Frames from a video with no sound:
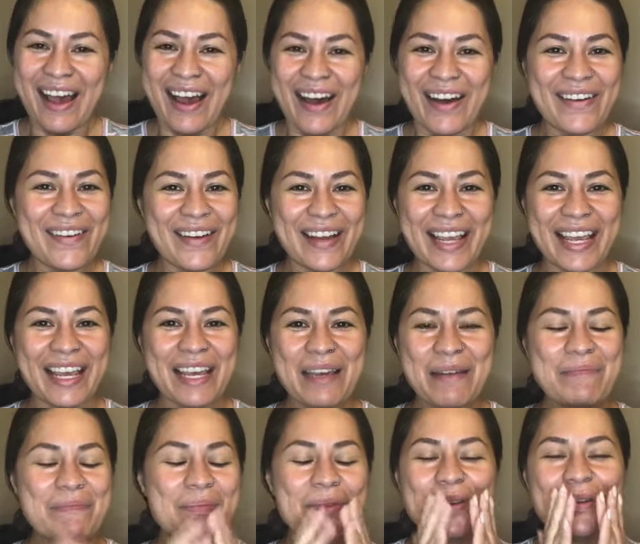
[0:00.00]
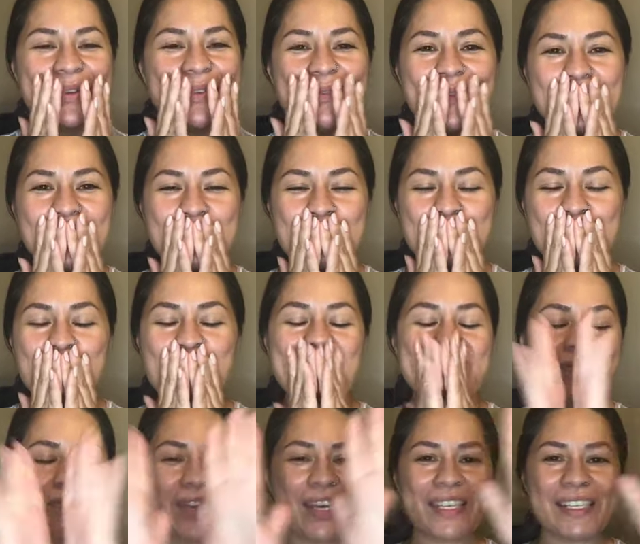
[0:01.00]
Okay, beautiful
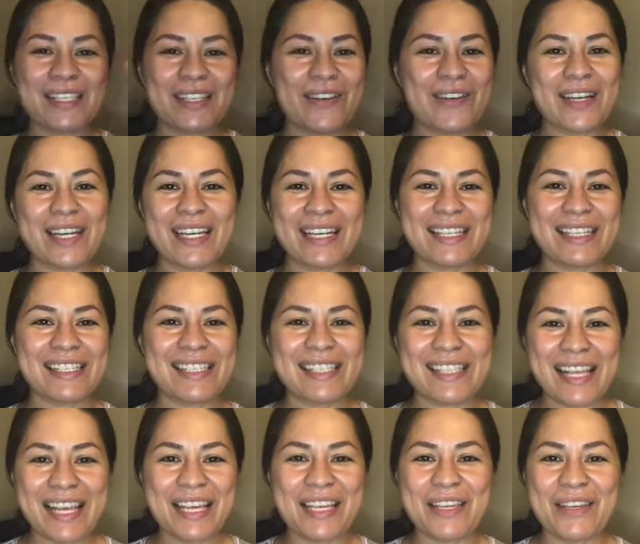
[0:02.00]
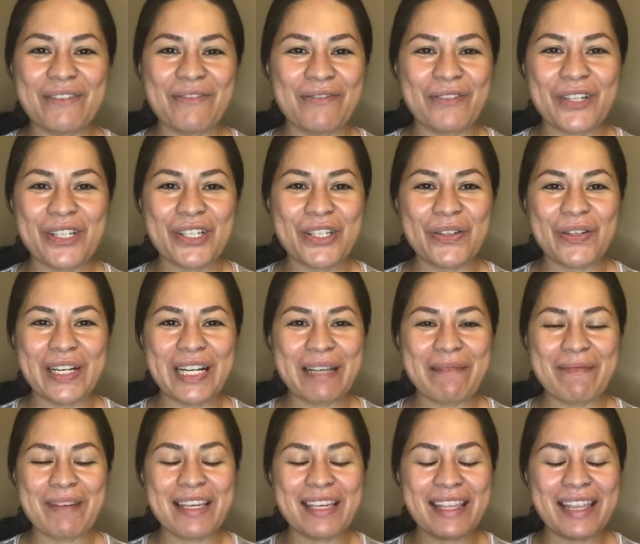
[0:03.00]
face yogis, thank you for
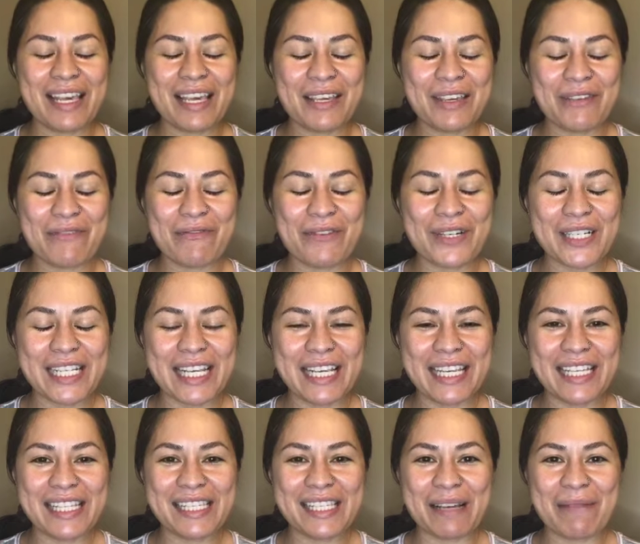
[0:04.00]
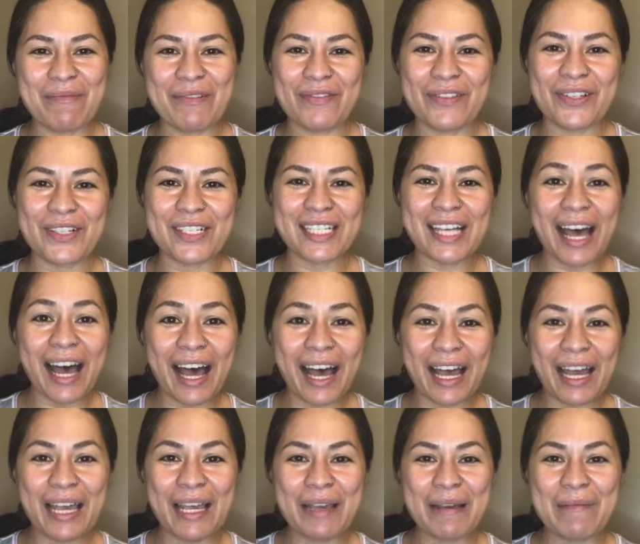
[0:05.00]
joining me. Thank you for taking some of your
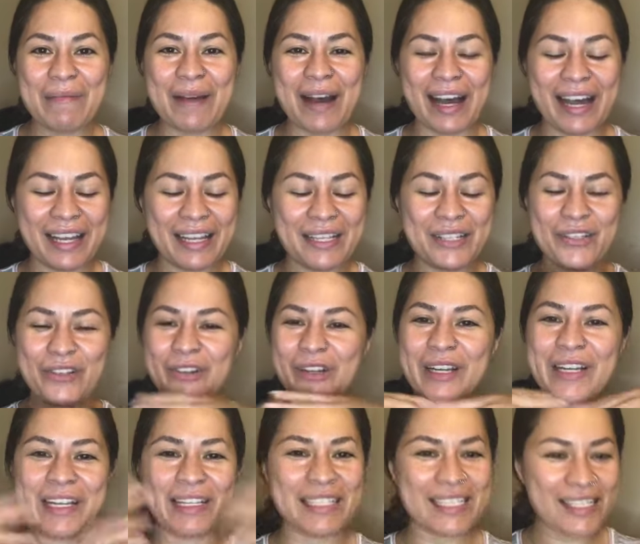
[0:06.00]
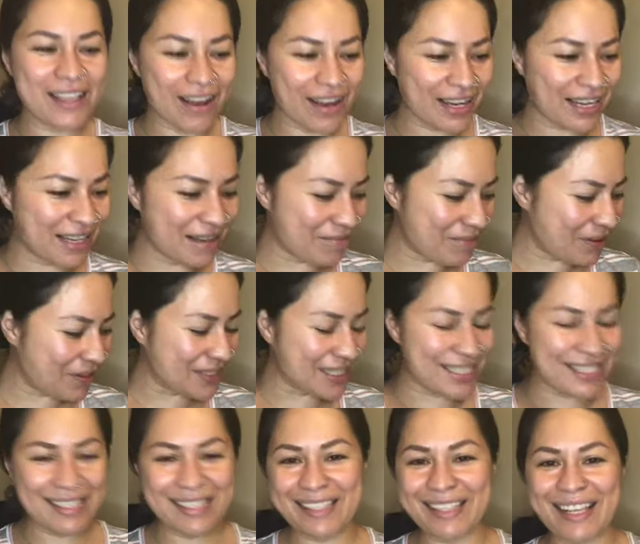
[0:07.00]
time. I enjoy talking about
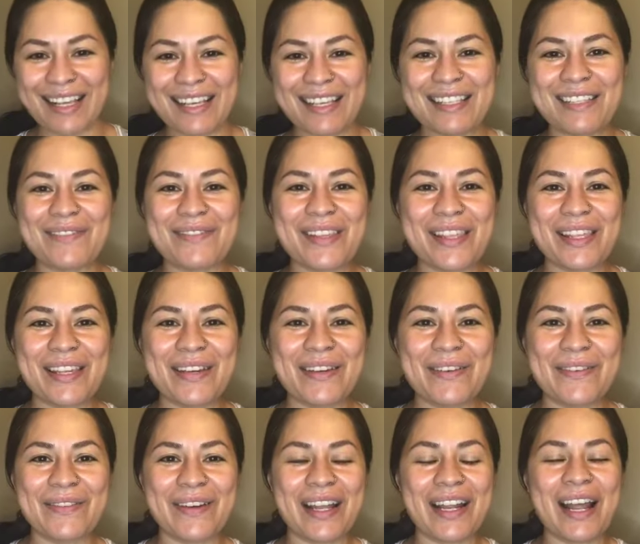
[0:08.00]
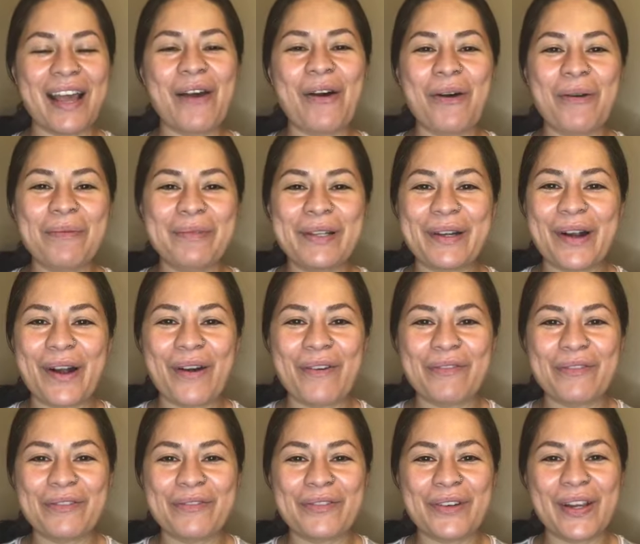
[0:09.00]
these things with you, and I hope they're
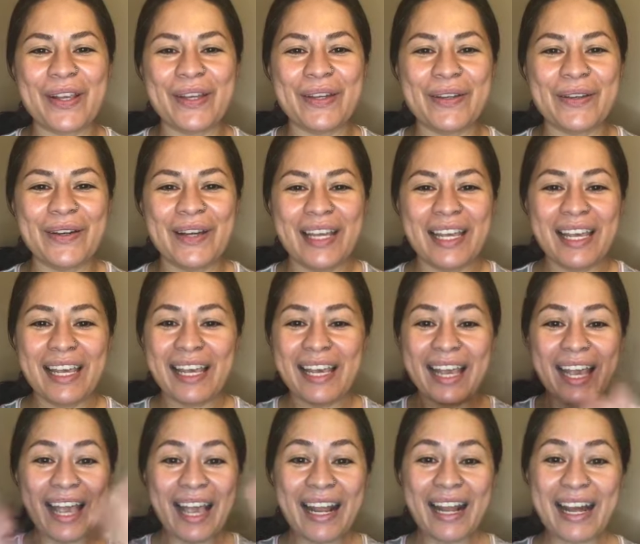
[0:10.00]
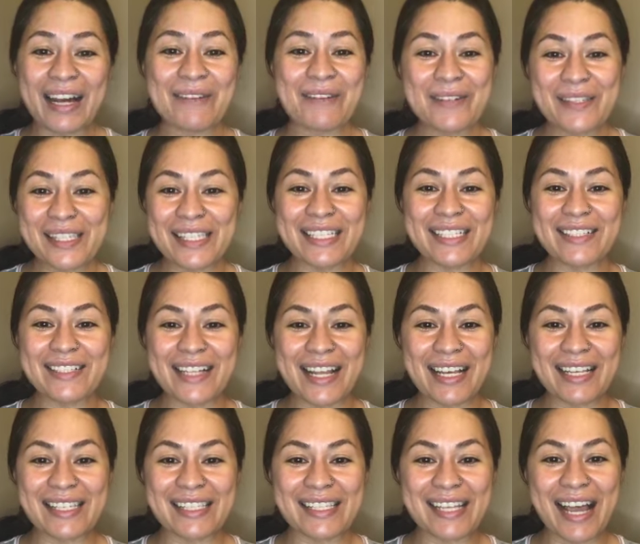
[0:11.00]
helpful for you. And I will see you
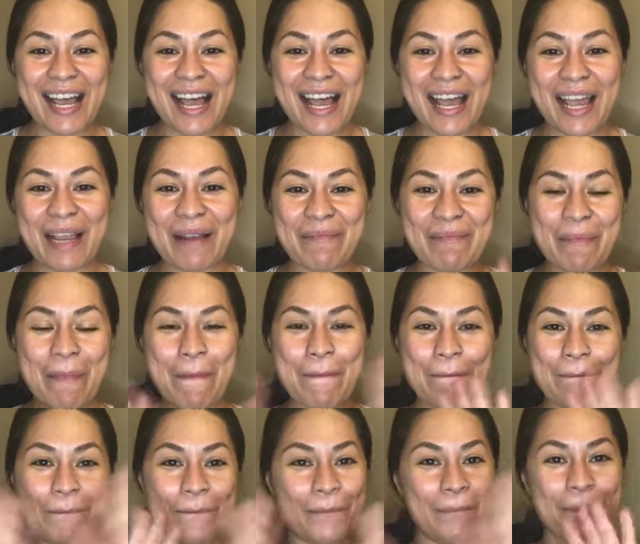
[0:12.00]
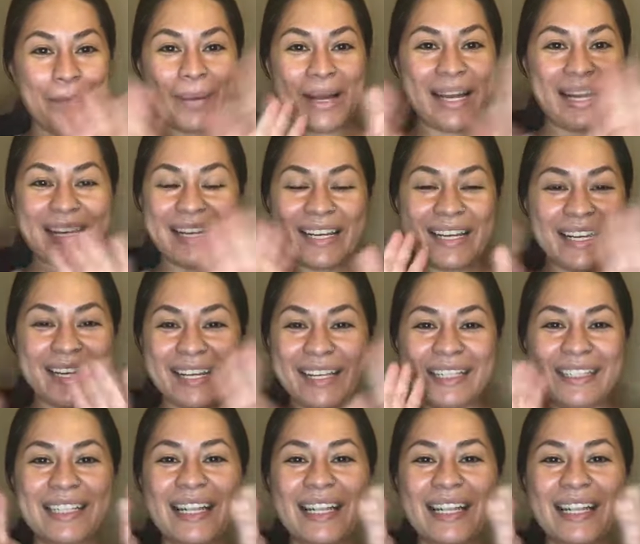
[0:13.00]
next time. Bye.